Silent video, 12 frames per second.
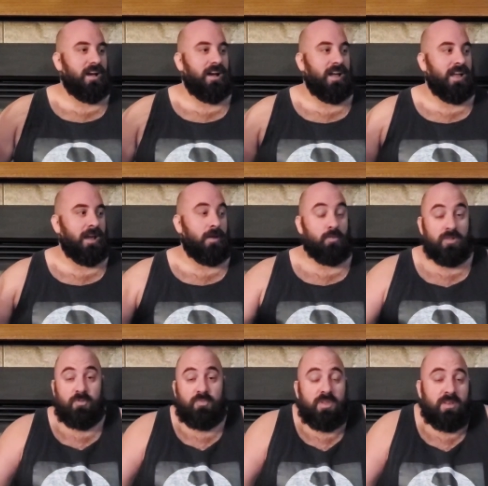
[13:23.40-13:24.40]
I I
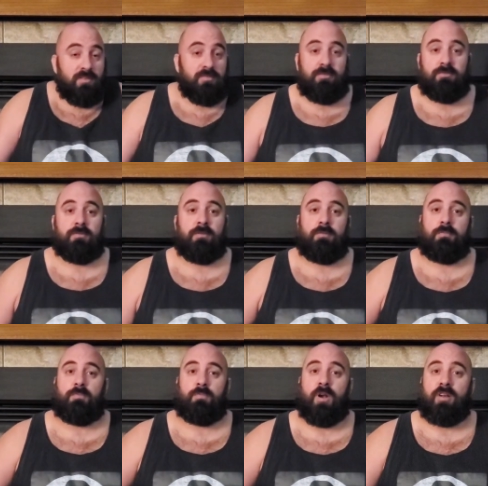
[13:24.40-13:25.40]
will have been
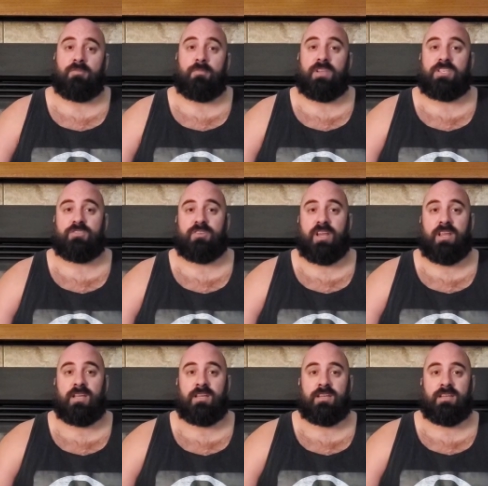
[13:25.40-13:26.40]
part of a
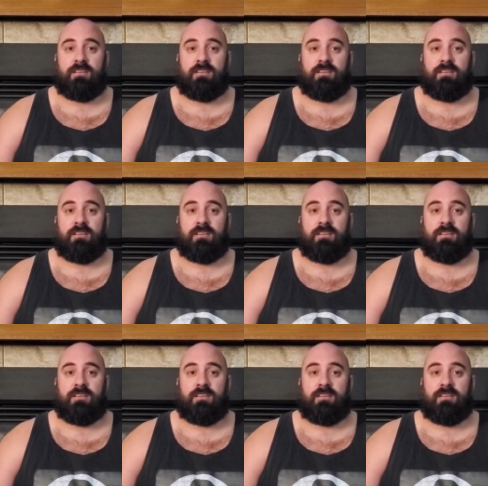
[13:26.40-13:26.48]
ministry